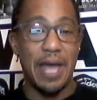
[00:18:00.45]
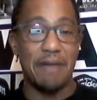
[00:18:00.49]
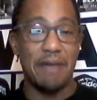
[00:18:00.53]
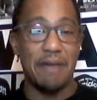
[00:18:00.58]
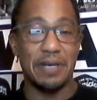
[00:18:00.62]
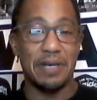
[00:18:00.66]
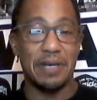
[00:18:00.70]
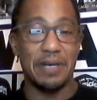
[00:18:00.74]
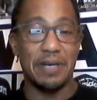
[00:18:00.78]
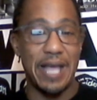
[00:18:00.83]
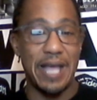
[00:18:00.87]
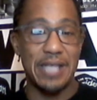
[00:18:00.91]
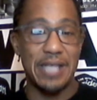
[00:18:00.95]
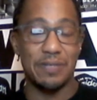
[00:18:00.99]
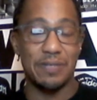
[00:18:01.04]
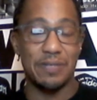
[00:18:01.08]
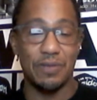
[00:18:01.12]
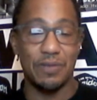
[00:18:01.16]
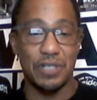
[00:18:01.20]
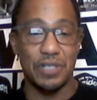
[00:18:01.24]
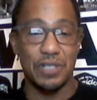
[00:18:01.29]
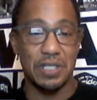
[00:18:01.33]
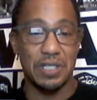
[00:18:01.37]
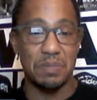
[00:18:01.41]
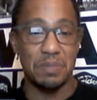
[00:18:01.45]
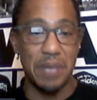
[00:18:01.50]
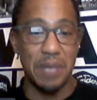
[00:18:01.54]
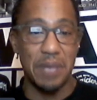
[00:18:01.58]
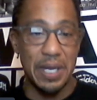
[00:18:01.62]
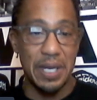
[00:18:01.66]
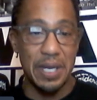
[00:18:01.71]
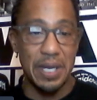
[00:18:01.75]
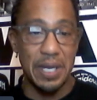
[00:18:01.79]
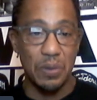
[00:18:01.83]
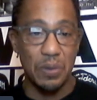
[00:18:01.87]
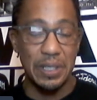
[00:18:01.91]
a class for just men
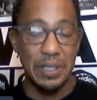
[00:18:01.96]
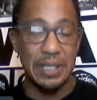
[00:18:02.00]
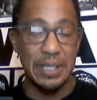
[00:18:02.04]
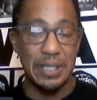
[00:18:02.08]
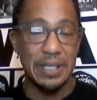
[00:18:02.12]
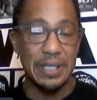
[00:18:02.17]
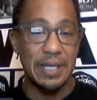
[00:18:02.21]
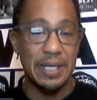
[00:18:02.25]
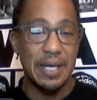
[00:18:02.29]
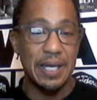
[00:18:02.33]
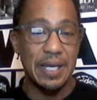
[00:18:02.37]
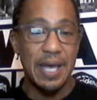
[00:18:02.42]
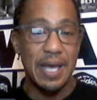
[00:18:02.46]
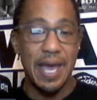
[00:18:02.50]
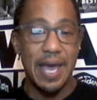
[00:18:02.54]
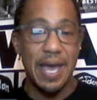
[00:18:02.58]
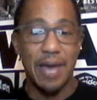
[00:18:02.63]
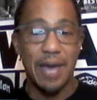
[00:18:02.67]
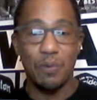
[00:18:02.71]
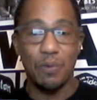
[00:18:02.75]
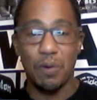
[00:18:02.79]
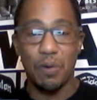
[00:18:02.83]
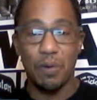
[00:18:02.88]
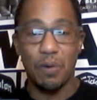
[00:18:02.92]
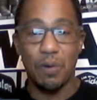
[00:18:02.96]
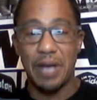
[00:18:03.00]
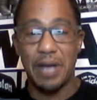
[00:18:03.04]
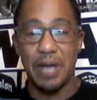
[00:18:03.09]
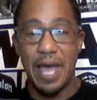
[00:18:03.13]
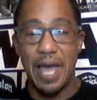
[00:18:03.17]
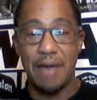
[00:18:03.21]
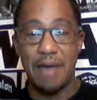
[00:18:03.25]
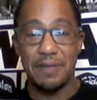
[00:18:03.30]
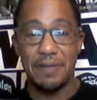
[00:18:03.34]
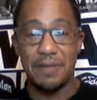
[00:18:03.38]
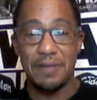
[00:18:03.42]
only, and we're going to
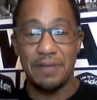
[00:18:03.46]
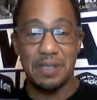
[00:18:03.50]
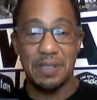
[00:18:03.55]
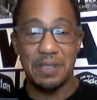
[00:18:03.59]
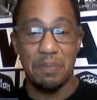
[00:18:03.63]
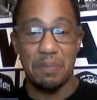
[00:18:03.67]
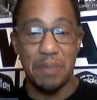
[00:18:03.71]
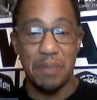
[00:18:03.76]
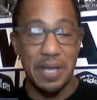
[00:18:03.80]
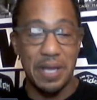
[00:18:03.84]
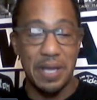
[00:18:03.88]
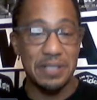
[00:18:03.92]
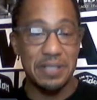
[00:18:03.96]
have us a men's